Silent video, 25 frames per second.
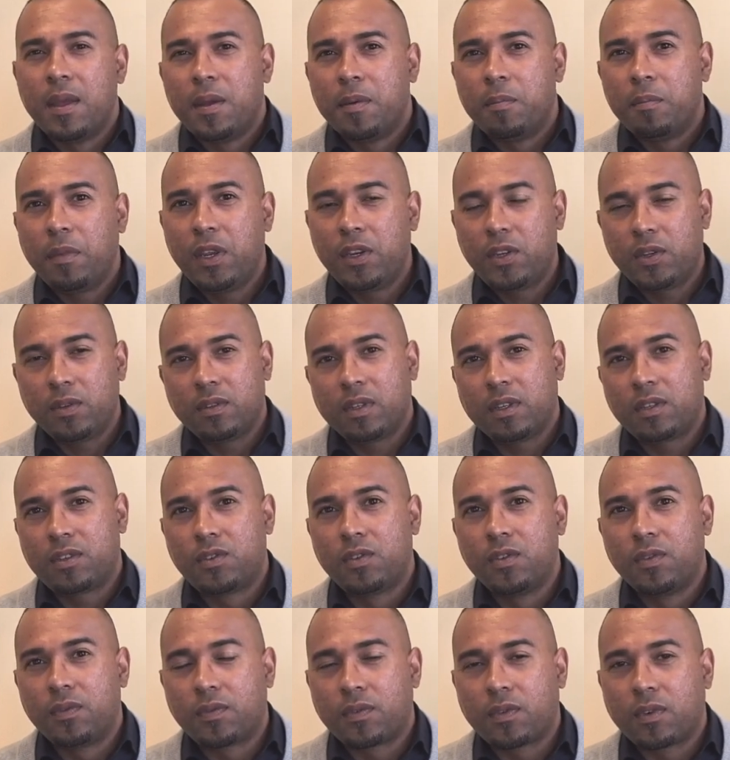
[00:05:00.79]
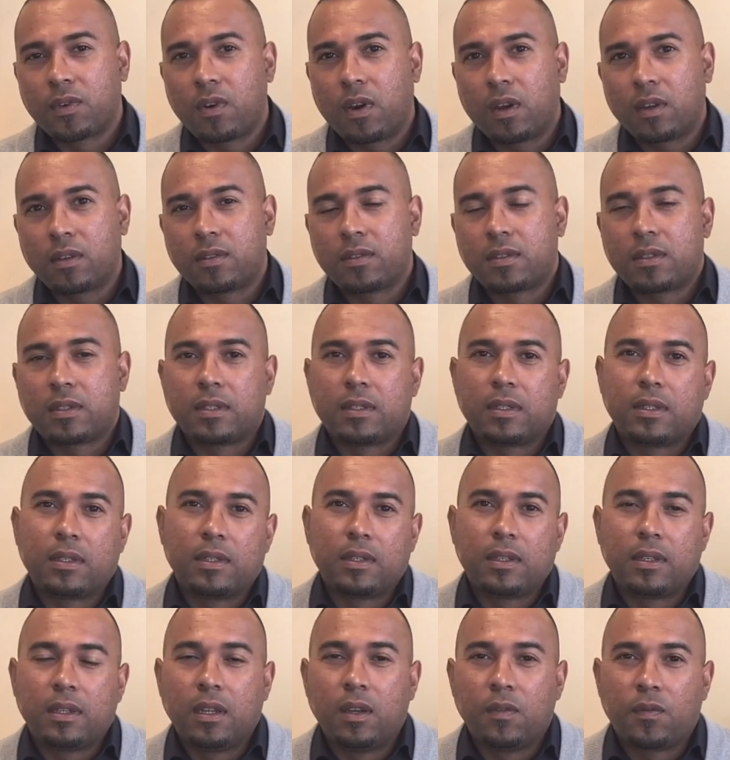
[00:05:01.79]
Make sure that you've got
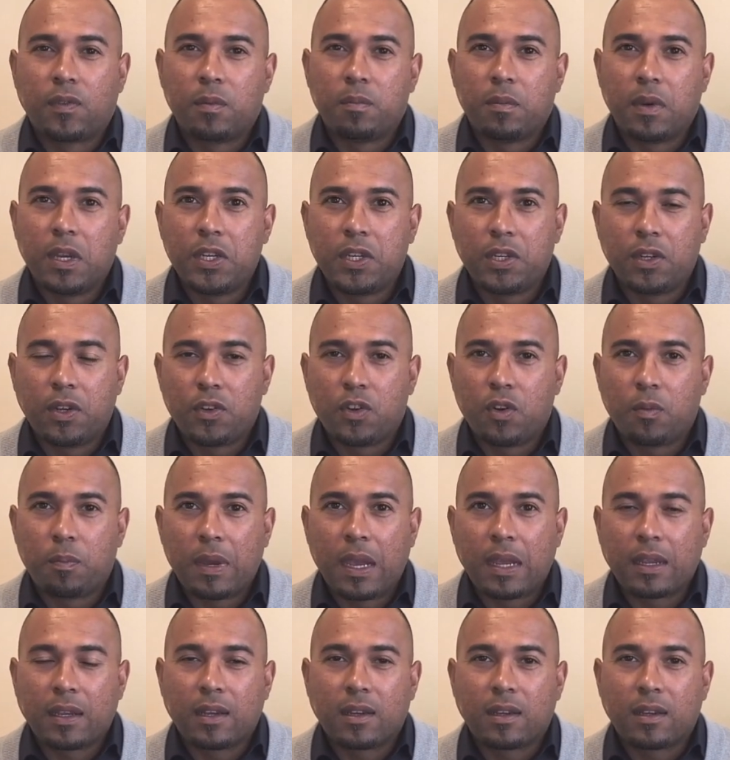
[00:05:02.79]
information on your bank